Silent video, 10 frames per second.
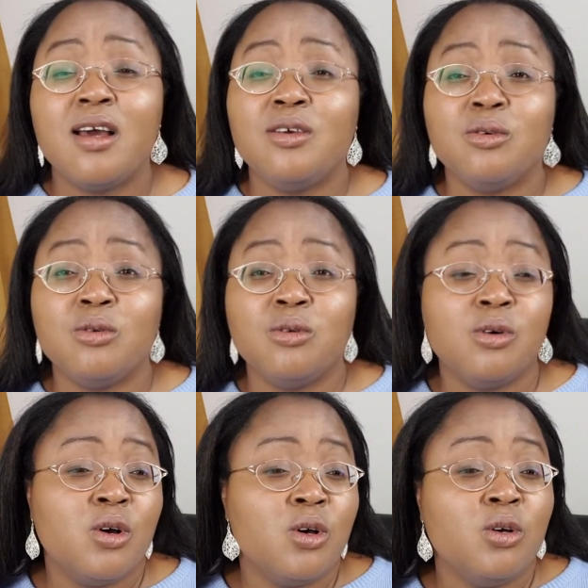
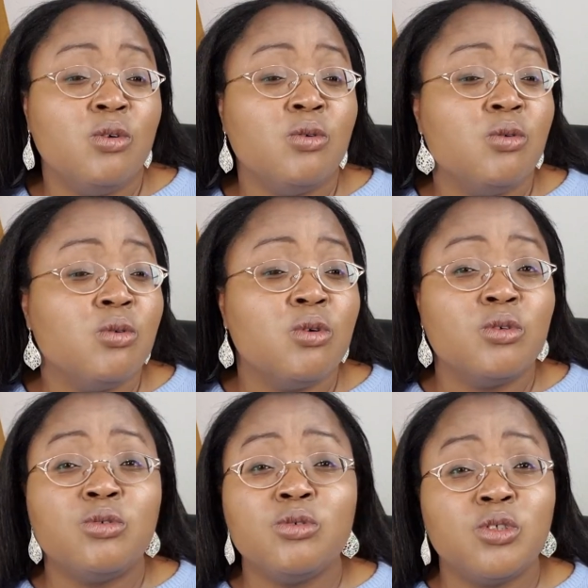you go
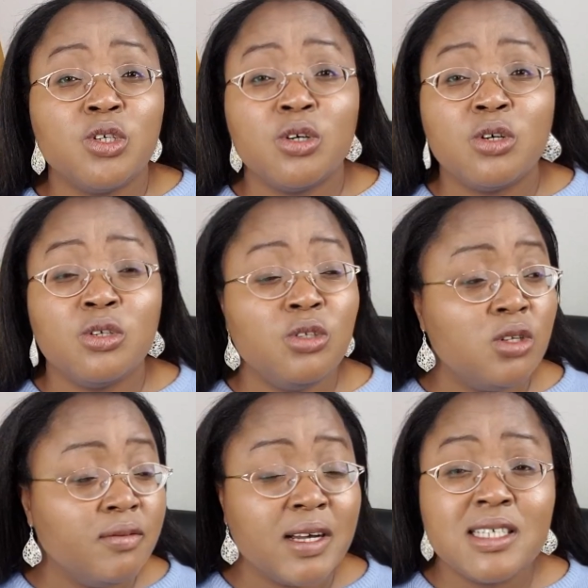through
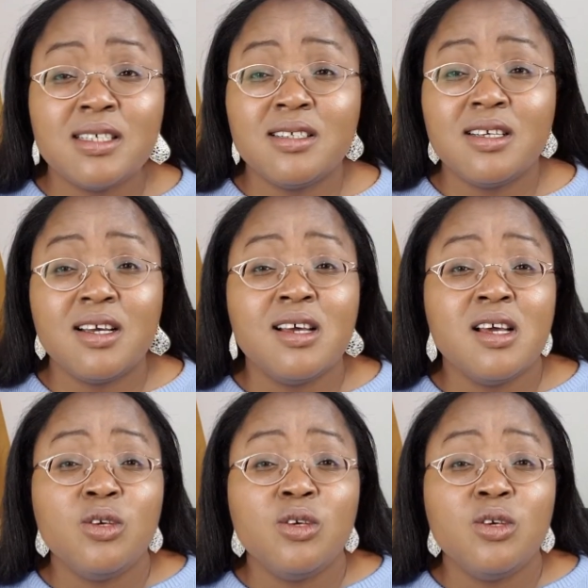university,